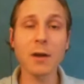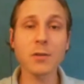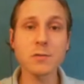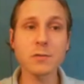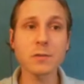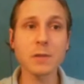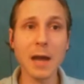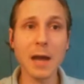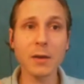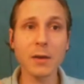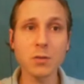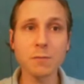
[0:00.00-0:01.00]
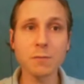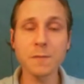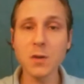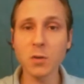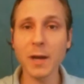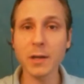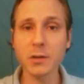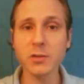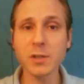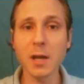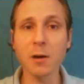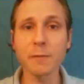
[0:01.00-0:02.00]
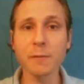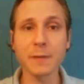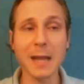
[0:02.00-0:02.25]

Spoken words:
you feel about yourself